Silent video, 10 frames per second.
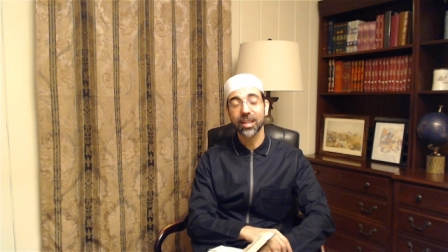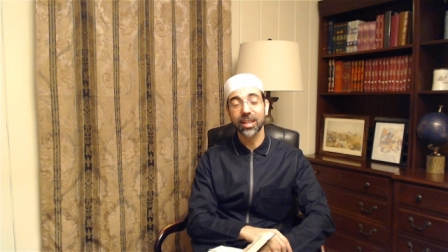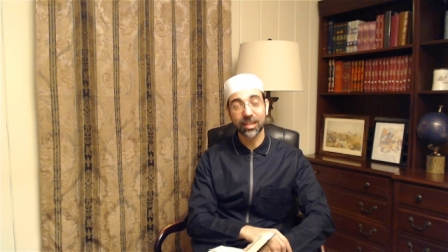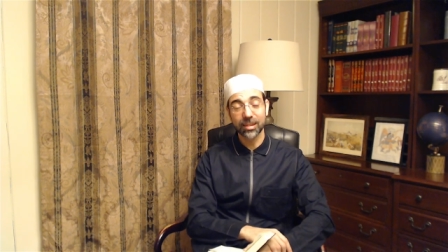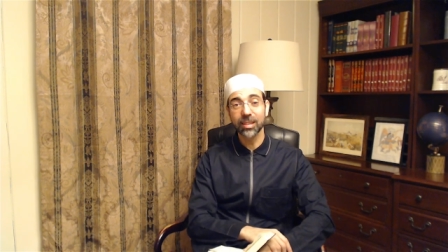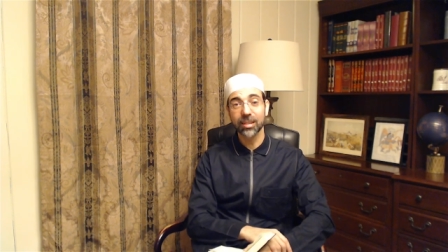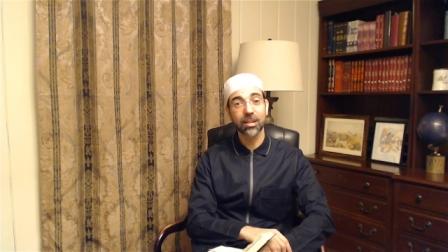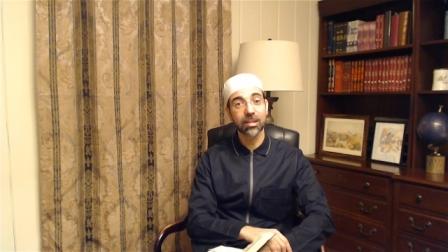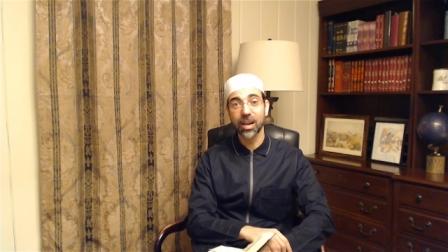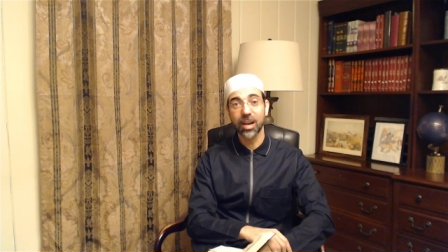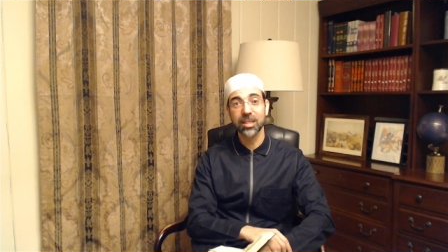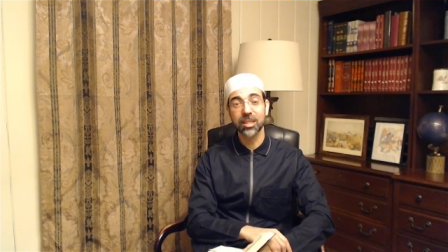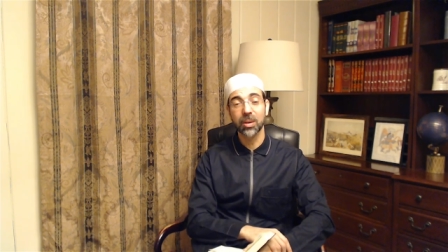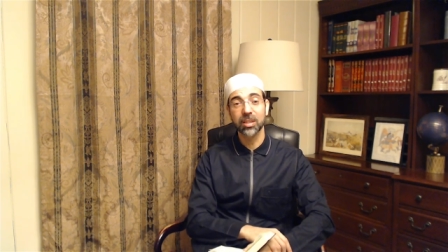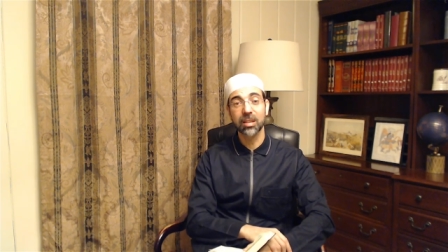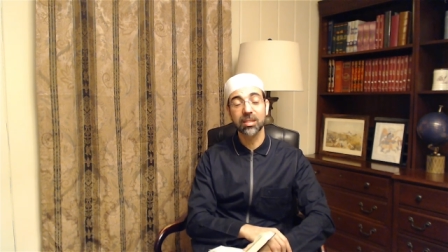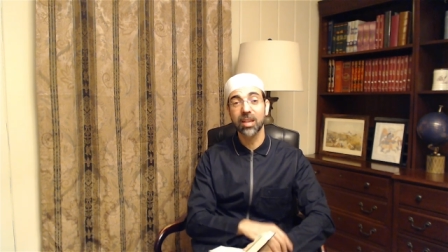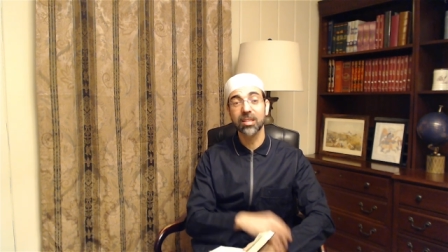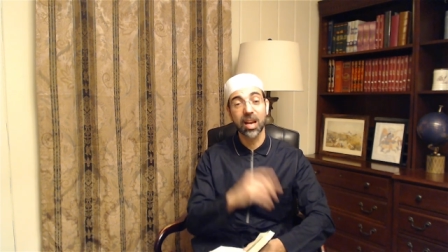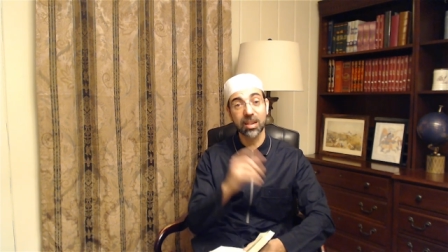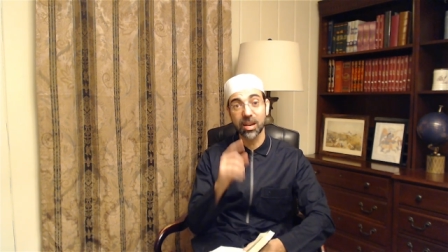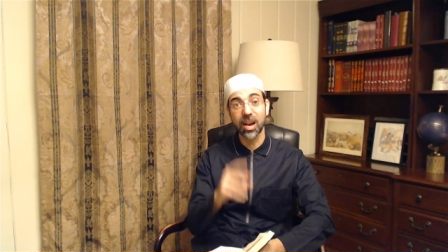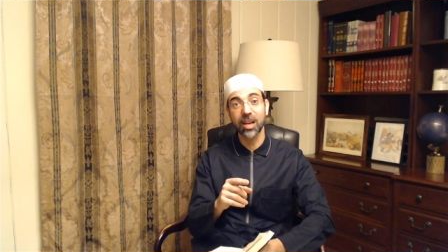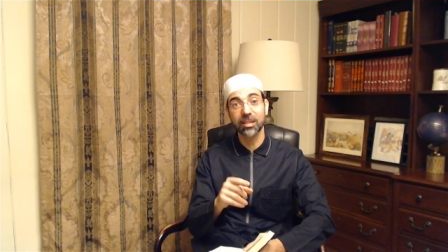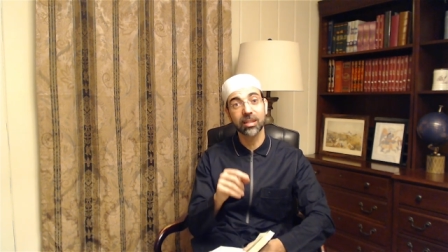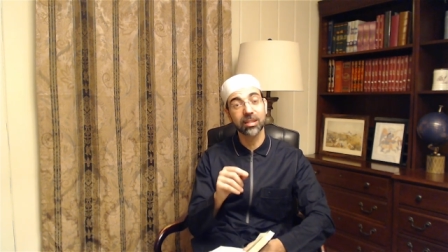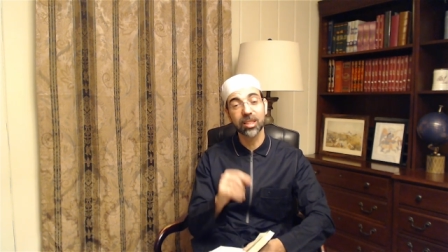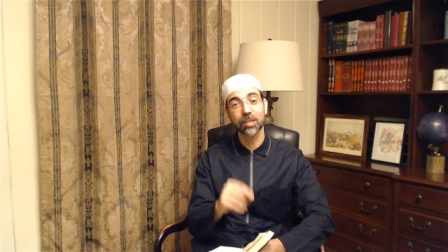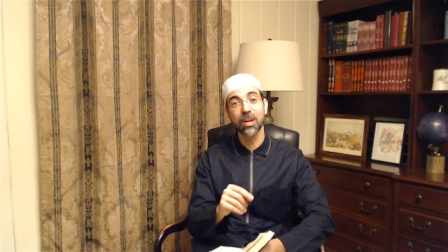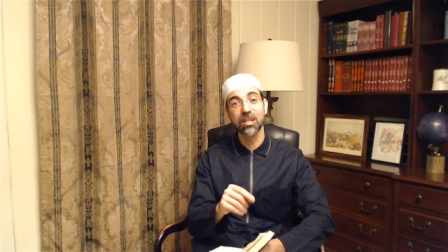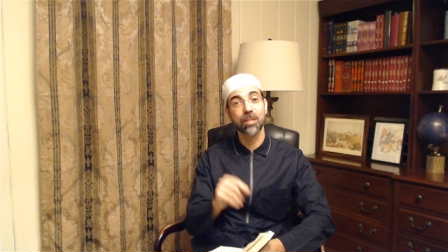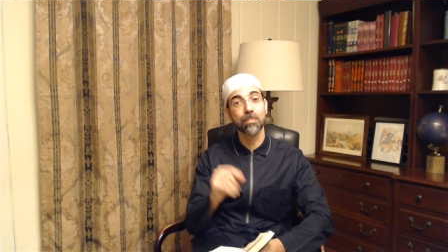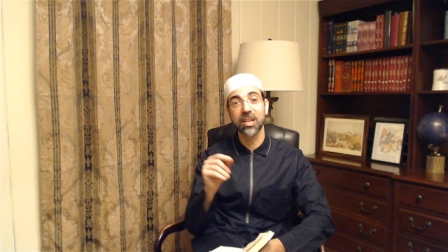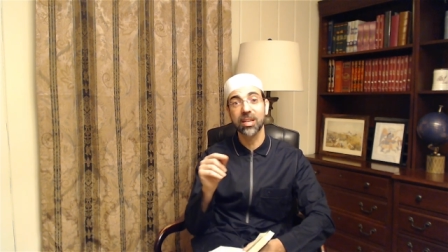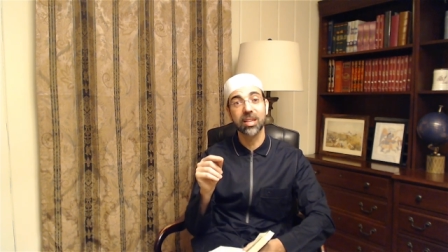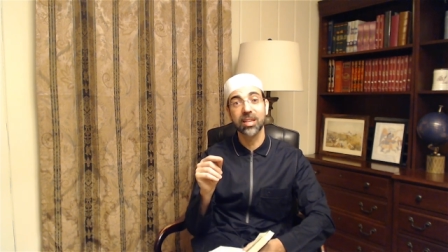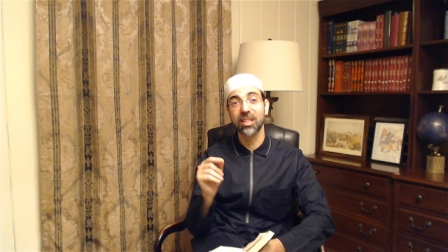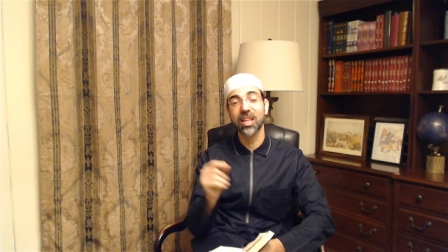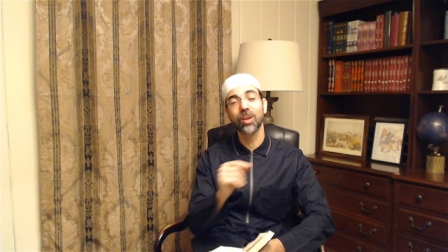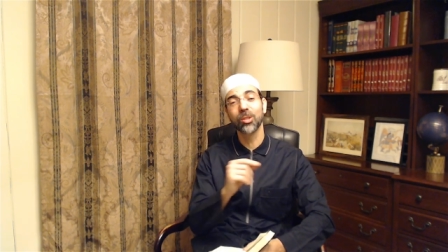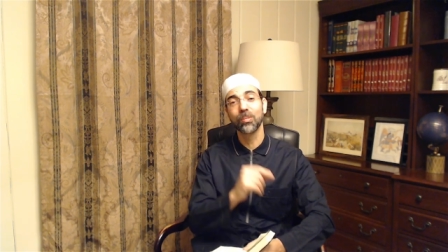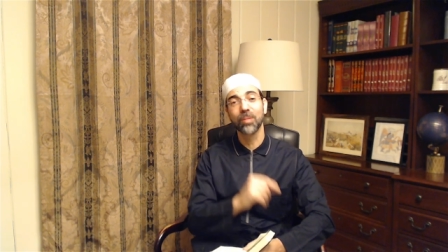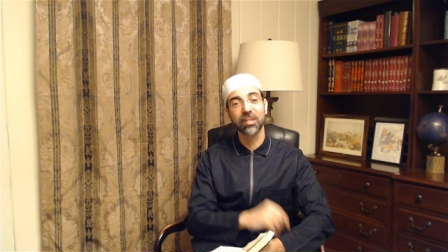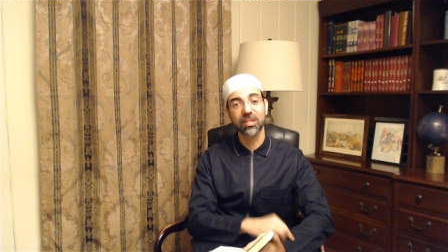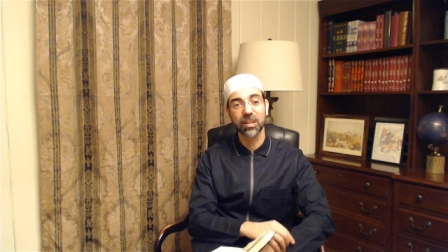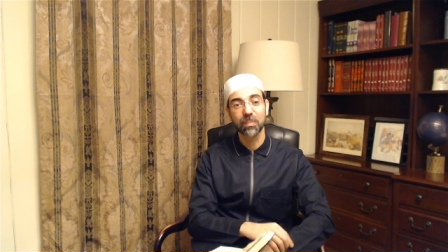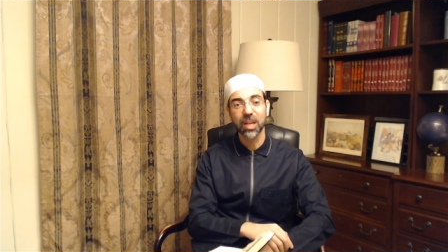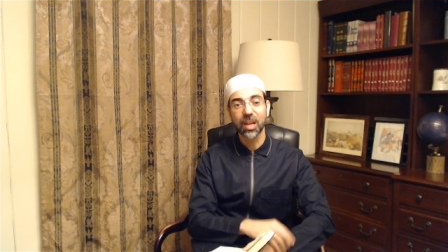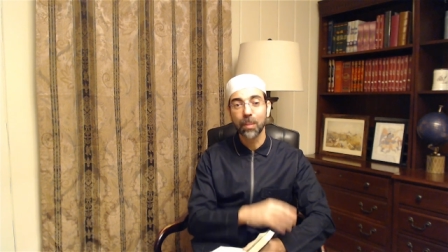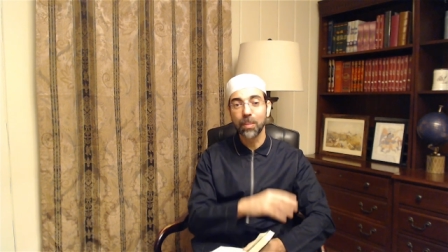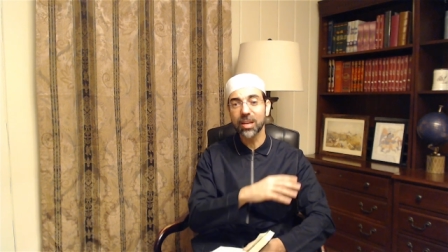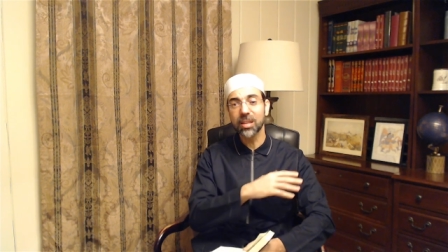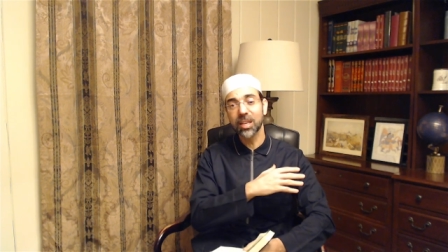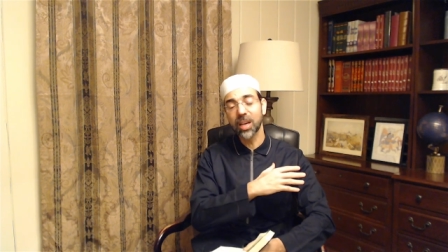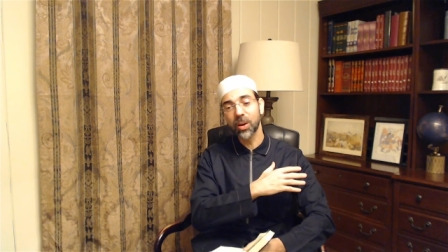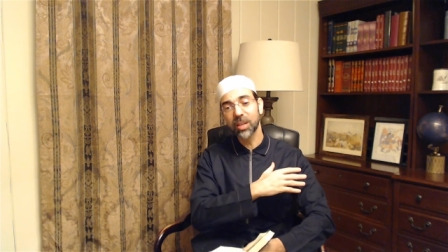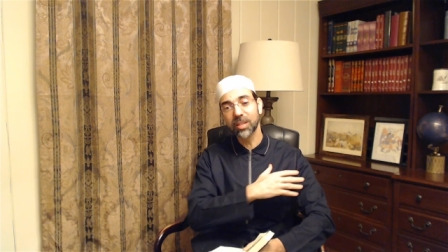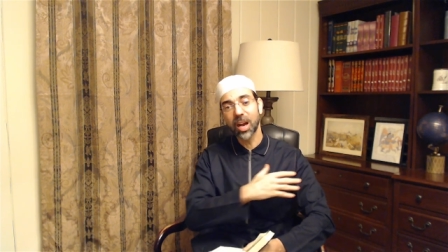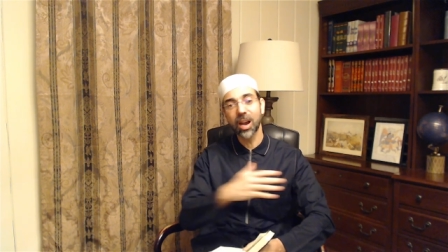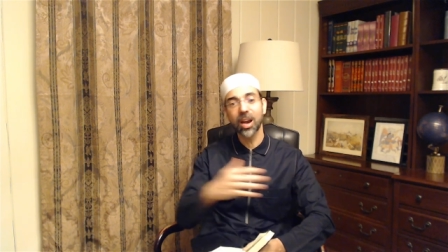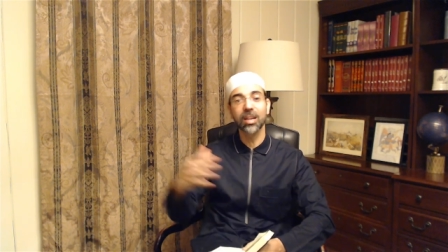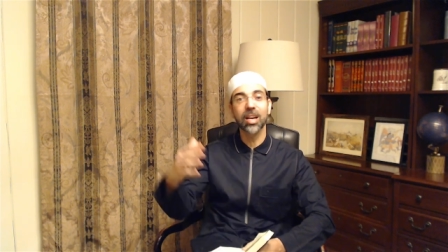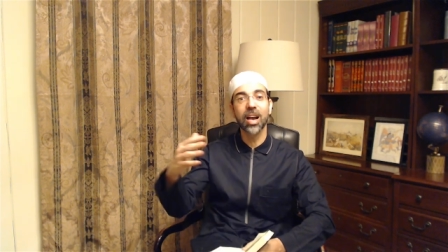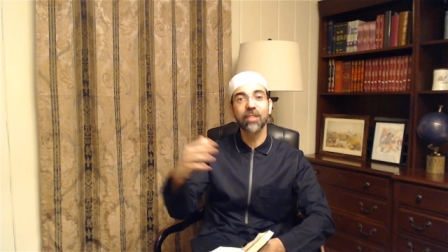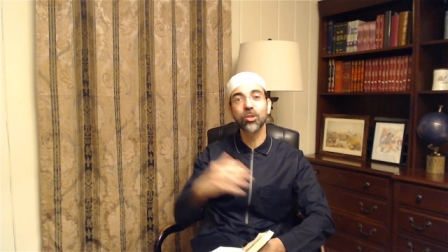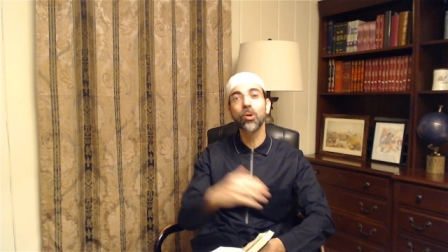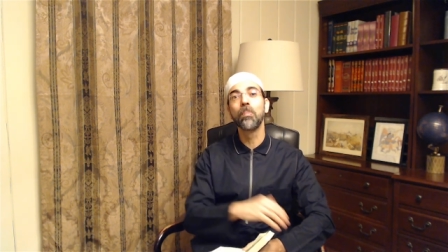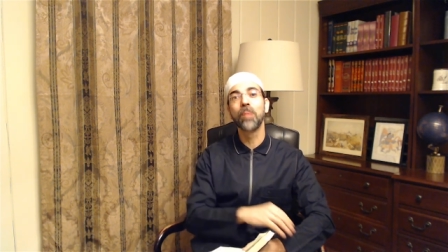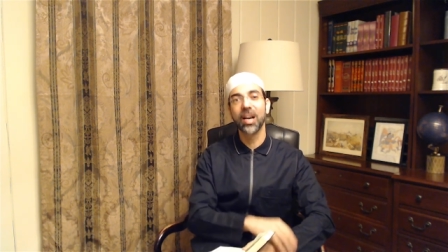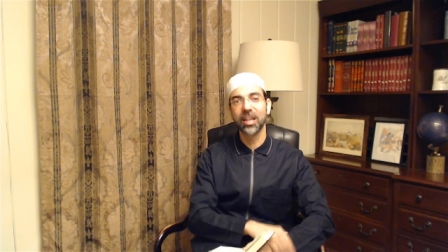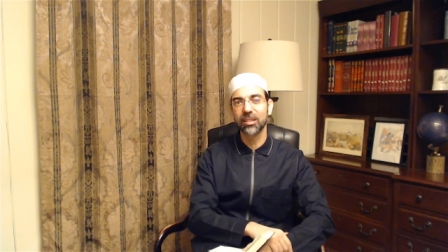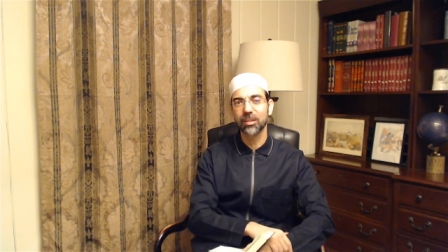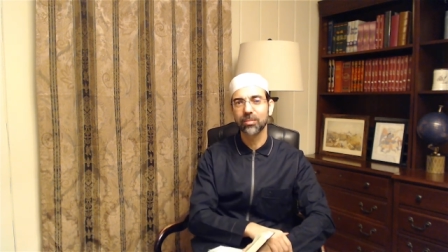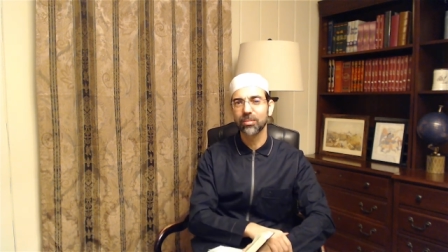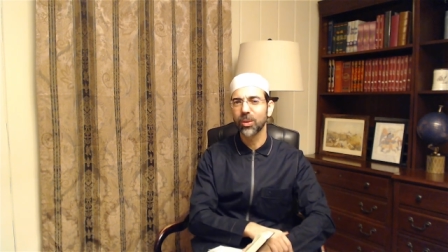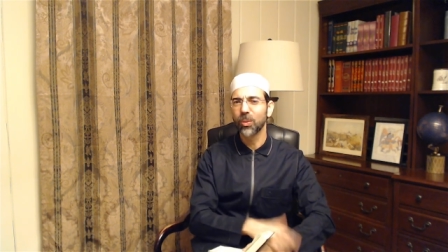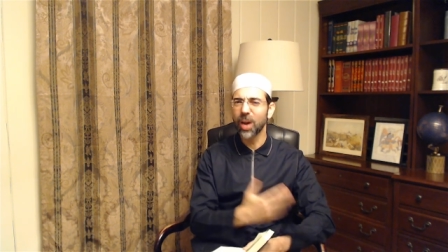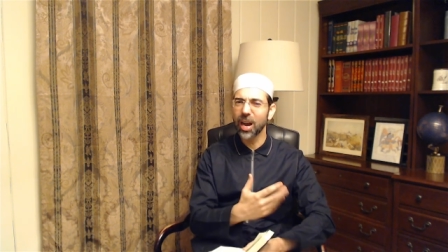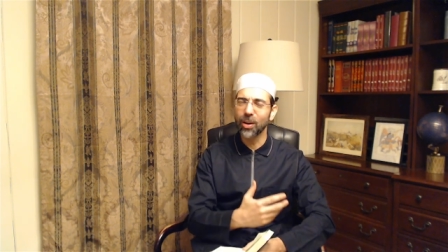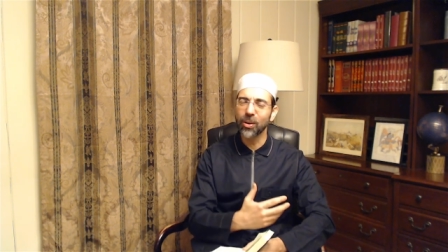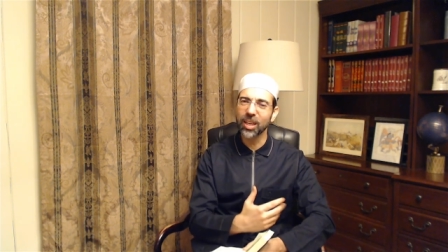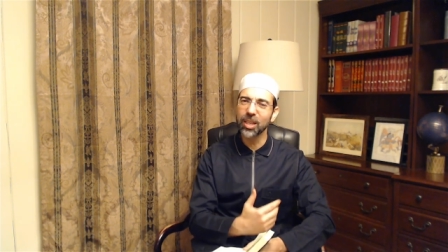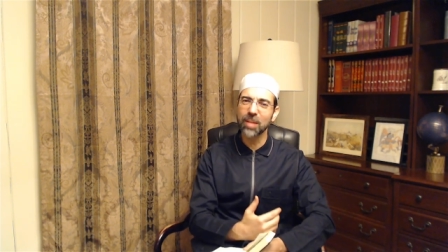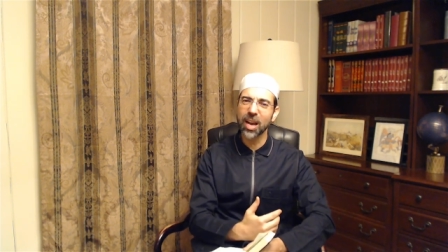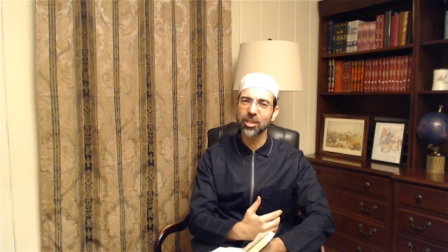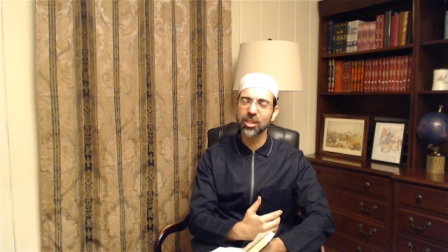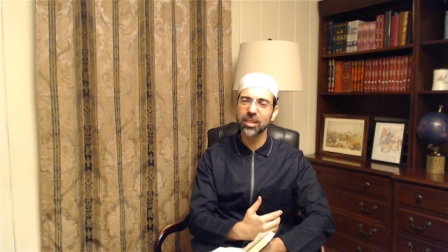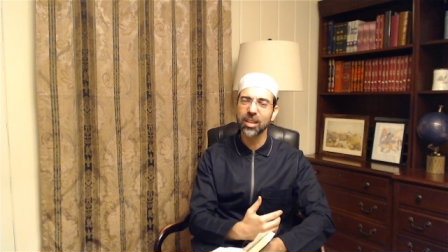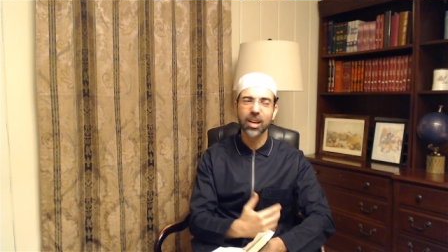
Indeed, Allah Azza says a night in this month better than a thousand months, better than our entire lives combined. Wow, can you imagine?